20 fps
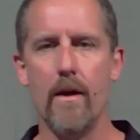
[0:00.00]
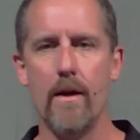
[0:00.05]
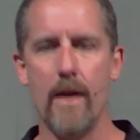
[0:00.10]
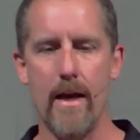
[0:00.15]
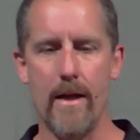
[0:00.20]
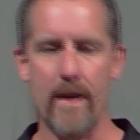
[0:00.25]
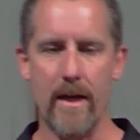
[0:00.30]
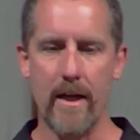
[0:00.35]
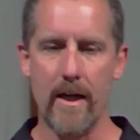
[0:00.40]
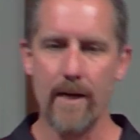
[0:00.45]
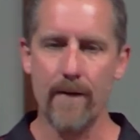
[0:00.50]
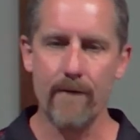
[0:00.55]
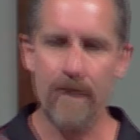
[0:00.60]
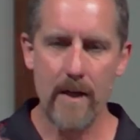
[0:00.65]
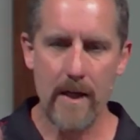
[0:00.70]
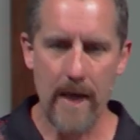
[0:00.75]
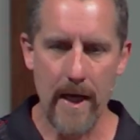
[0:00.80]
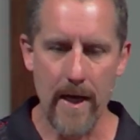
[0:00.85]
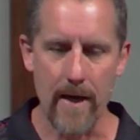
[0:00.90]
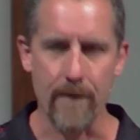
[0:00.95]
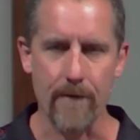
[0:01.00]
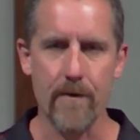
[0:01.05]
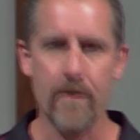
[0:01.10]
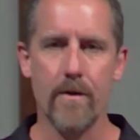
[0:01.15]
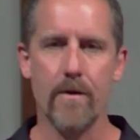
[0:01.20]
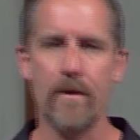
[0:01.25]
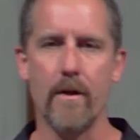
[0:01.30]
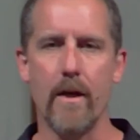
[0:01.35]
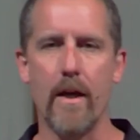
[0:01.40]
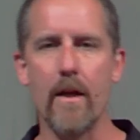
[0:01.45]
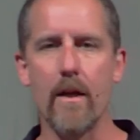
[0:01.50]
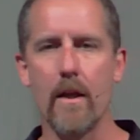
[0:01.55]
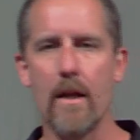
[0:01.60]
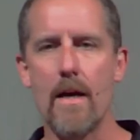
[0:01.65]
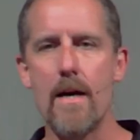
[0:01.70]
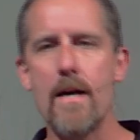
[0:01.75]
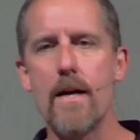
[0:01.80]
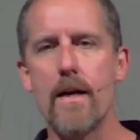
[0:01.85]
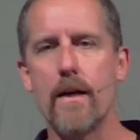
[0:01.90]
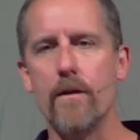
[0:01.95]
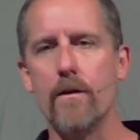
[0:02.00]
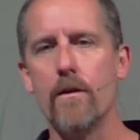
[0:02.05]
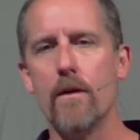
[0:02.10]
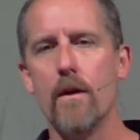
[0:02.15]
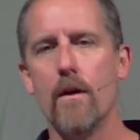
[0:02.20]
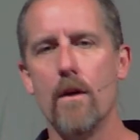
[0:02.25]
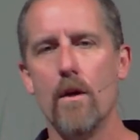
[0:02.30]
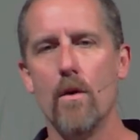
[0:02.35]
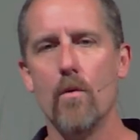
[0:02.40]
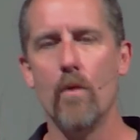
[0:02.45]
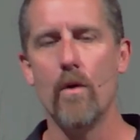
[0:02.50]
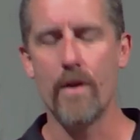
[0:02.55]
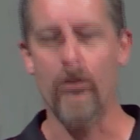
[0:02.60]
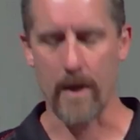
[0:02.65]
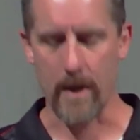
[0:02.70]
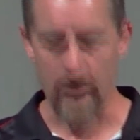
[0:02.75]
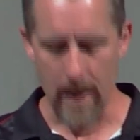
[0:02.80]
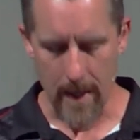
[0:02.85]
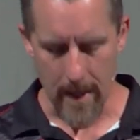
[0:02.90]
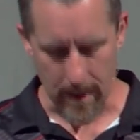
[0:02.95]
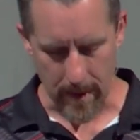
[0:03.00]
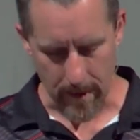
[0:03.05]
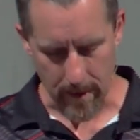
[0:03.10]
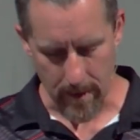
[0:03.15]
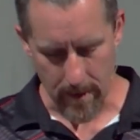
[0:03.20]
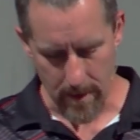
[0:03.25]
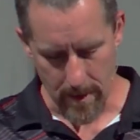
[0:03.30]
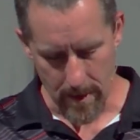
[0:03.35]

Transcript: and they give gifts in line with a king.